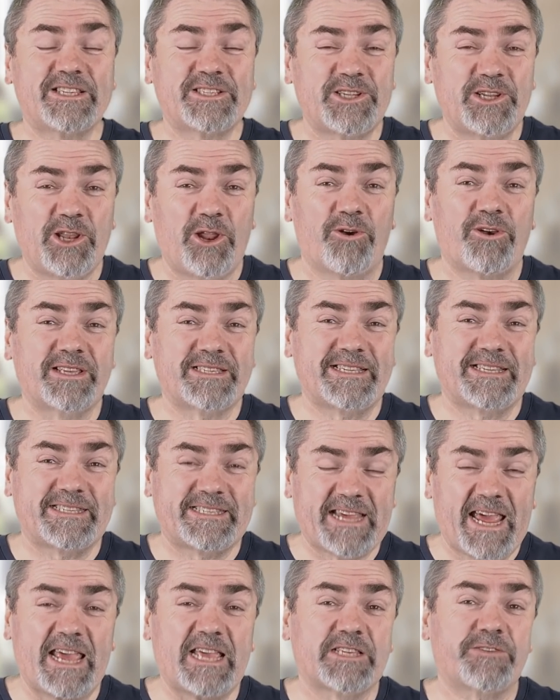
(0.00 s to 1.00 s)
as long as it
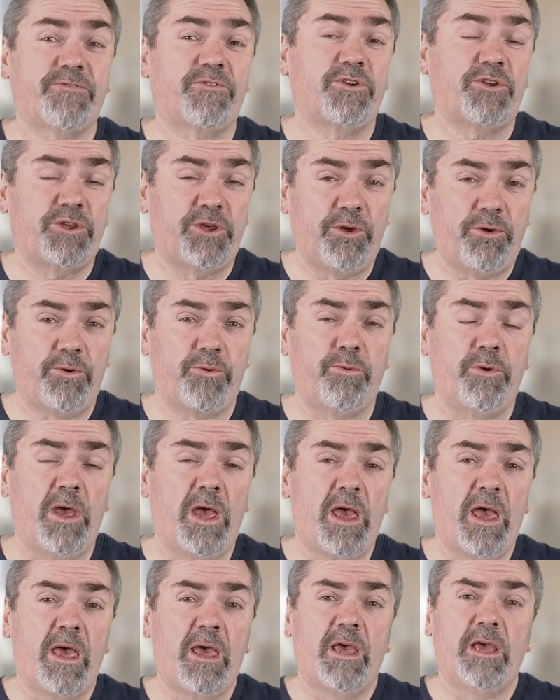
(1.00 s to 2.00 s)
takes for you
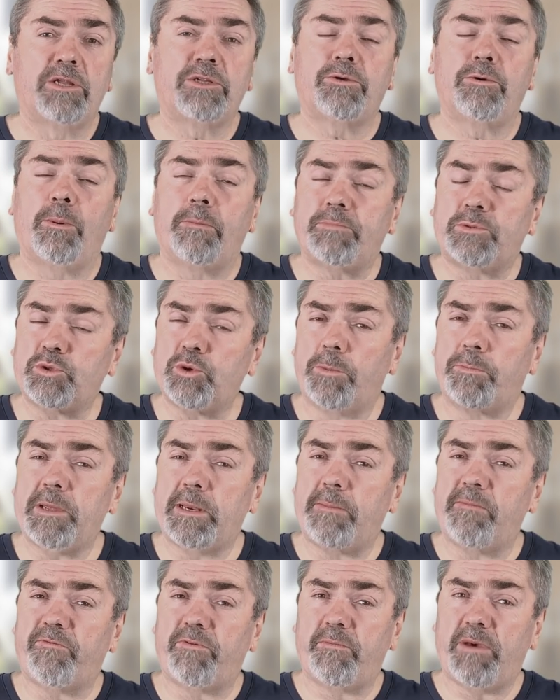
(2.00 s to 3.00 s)
to absorb
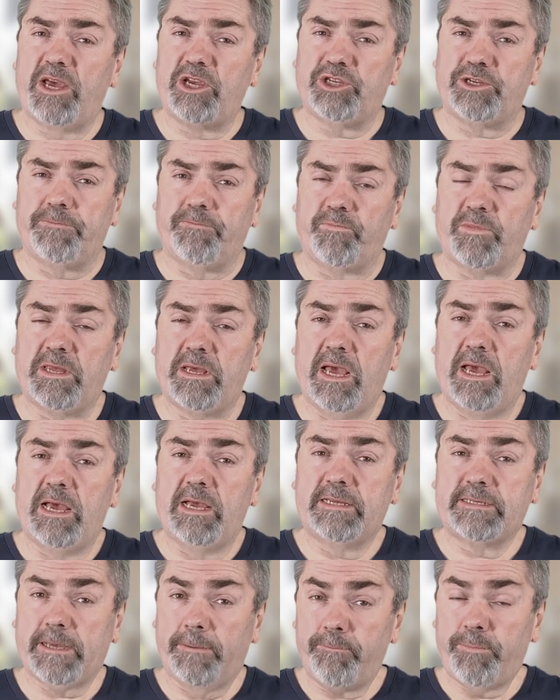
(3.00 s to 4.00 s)
that information.
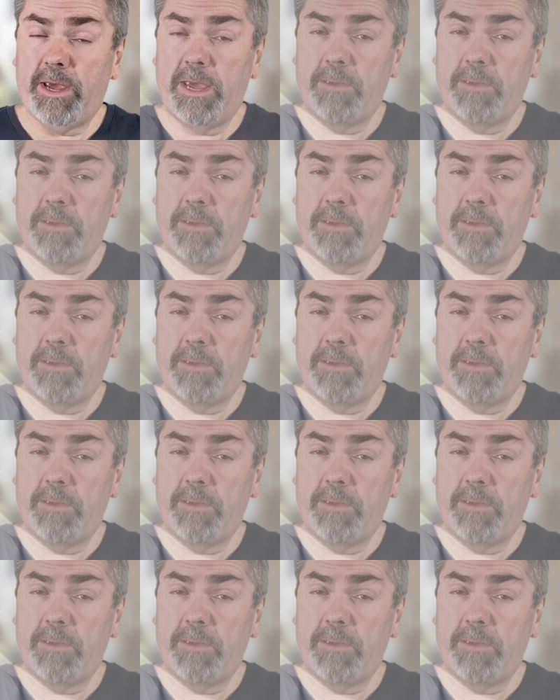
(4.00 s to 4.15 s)
Some